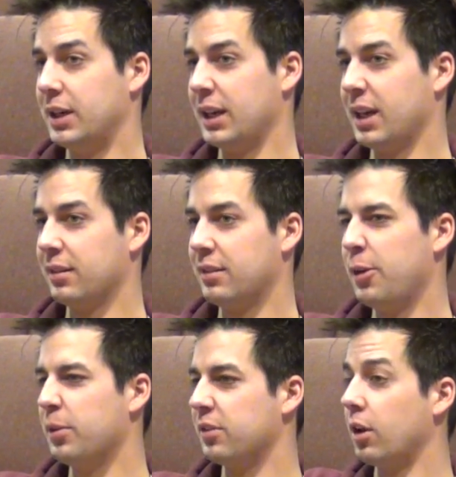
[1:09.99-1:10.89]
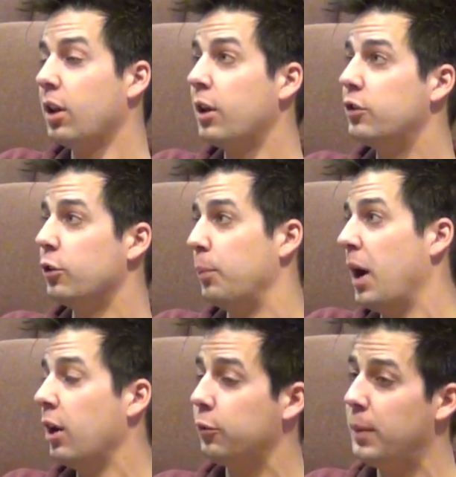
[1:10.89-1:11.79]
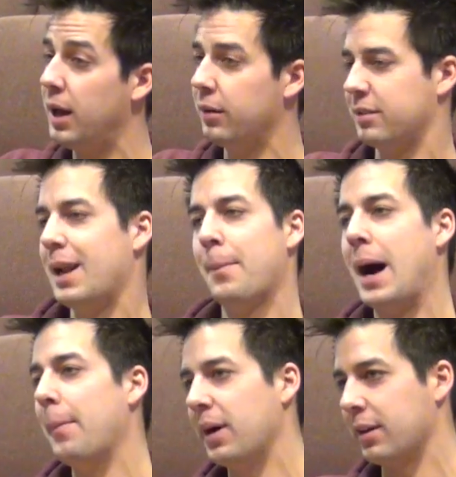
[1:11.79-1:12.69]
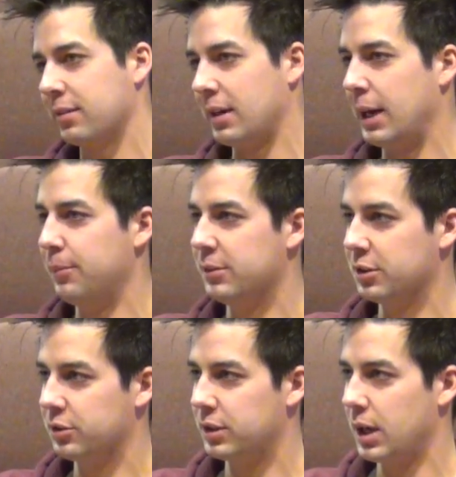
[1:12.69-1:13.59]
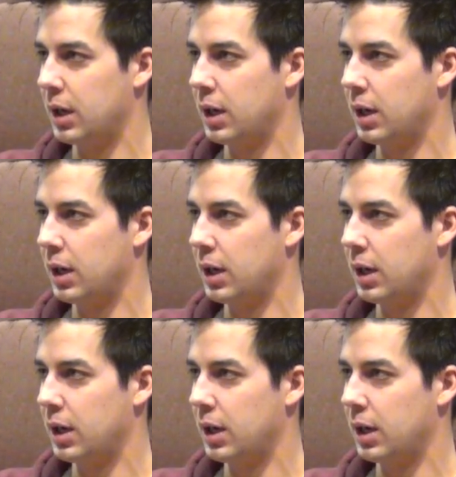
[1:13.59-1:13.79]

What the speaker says: I guess everybody's like, "That's your bus, man." It's not my bus. I'm just